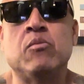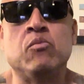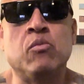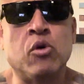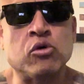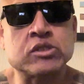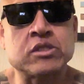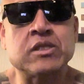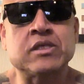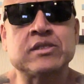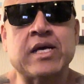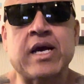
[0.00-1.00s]
most of
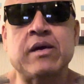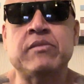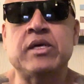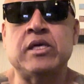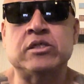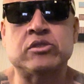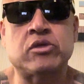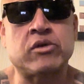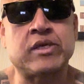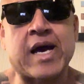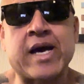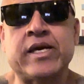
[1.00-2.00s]
the time is their
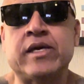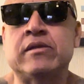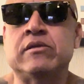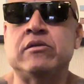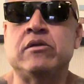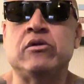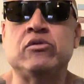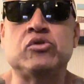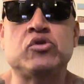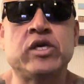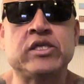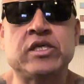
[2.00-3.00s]
diet, their
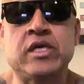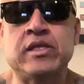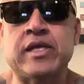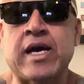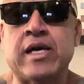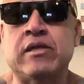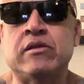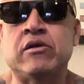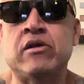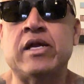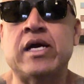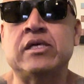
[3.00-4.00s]
nutrition that
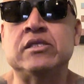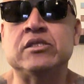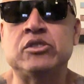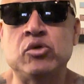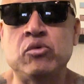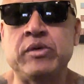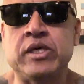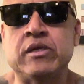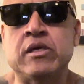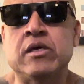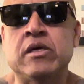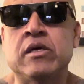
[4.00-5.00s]
they're not
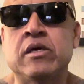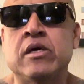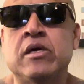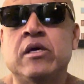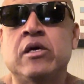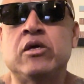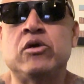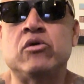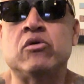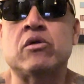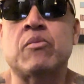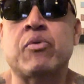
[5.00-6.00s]
consuming,
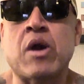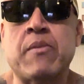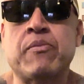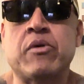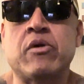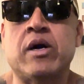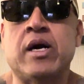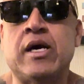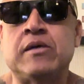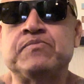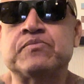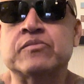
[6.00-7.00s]
the
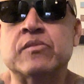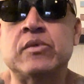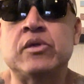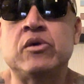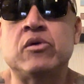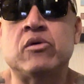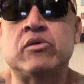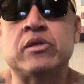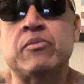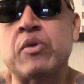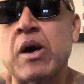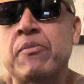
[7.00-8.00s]
proper
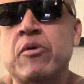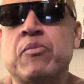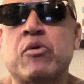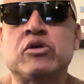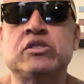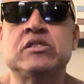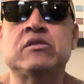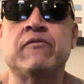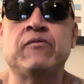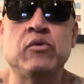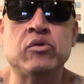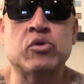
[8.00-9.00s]
the proper portions of
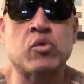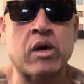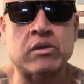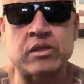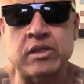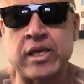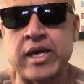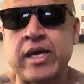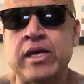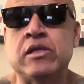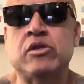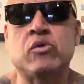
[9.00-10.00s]
food throughout the
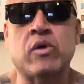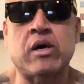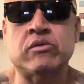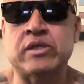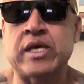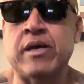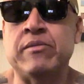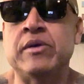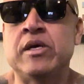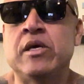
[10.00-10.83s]
day, throughout them,